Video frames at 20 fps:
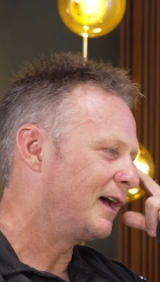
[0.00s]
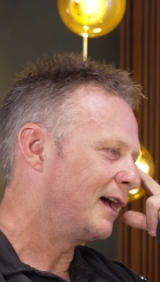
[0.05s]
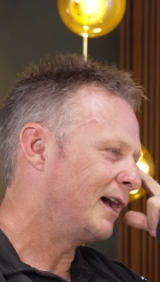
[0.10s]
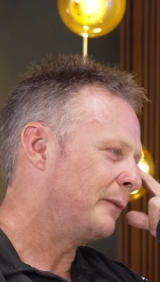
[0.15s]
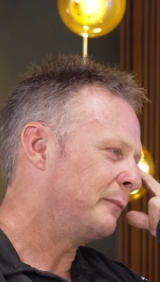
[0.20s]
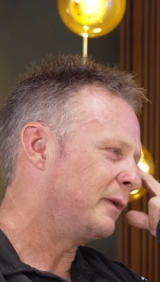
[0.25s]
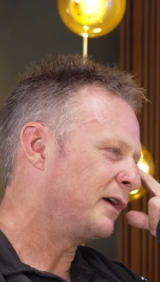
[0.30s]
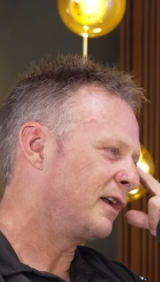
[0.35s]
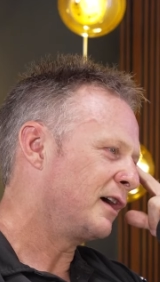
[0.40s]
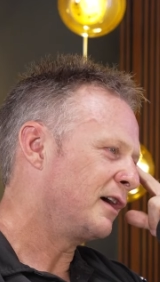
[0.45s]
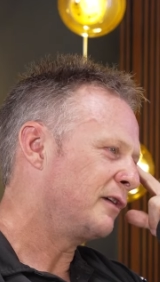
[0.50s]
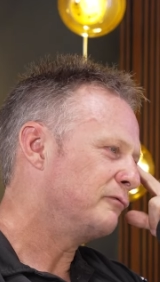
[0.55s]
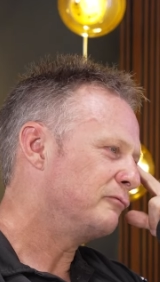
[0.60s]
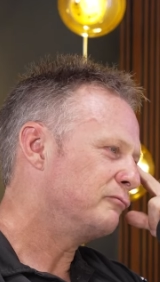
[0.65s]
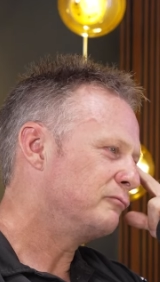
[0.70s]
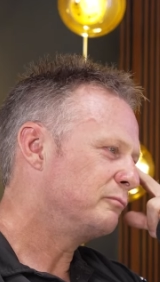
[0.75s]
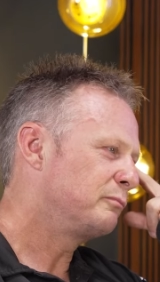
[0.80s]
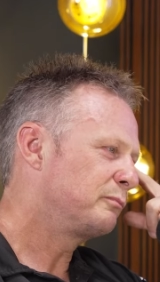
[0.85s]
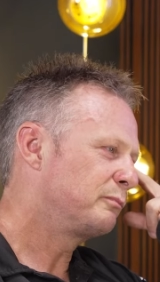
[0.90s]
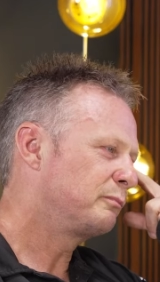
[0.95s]
And I
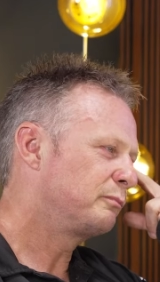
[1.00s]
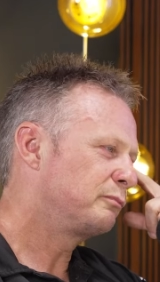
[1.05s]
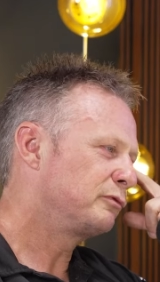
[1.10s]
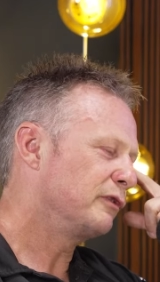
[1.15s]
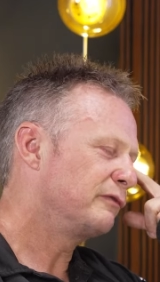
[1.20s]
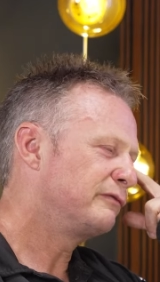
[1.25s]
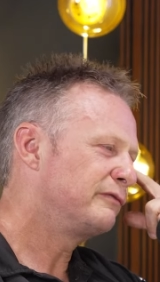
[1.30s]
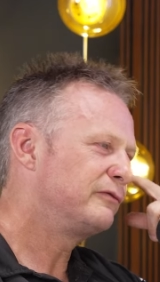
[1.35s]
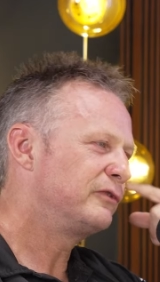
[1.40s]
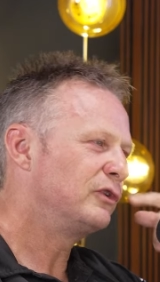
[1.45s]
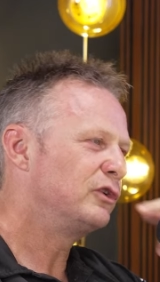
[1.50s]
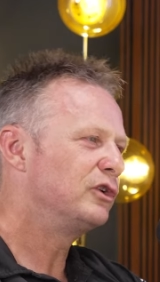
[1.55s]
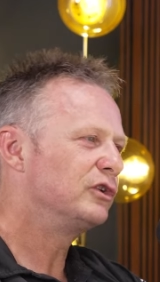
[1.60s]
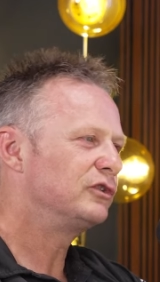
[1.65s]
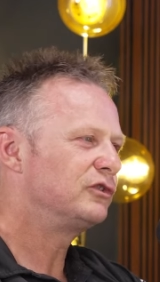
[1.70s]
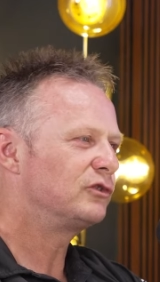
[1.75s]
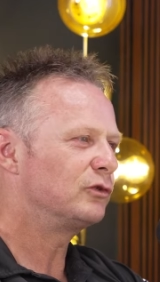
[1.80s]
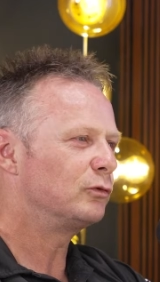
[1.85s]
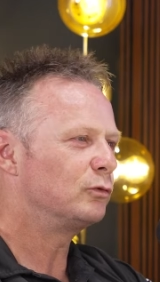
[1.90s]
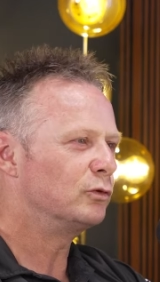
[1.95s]

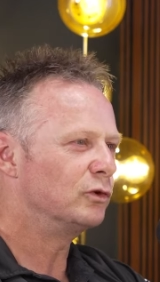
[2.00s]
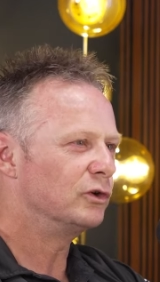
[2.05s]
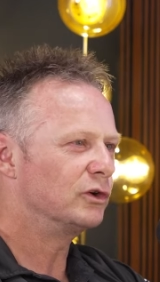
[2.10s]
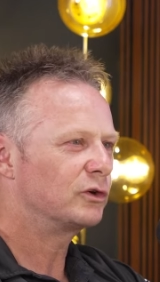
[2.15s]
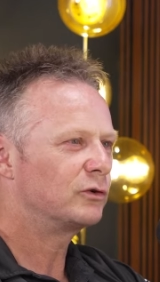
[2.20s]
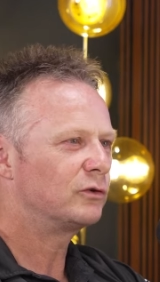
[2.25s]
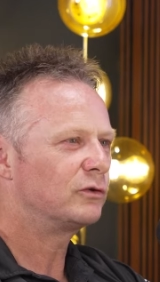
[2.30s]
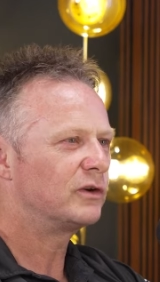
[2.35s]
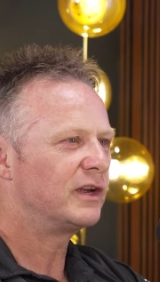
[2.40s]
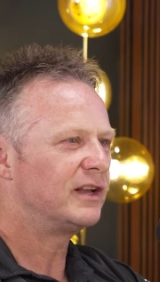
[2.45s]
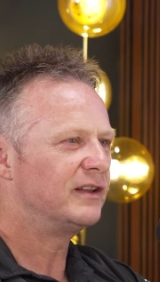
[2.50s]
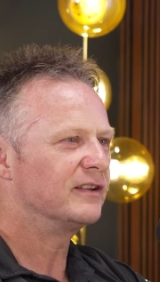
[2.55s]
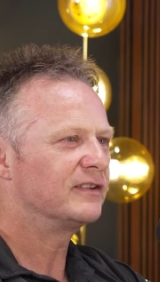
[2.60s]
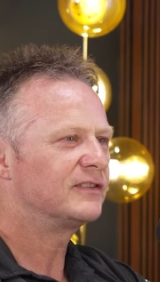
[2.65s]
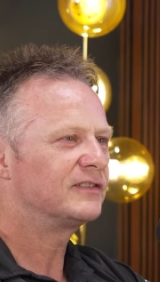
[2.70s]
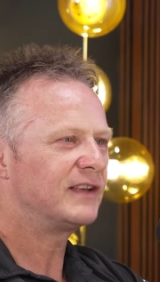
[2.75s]
preferred to work in a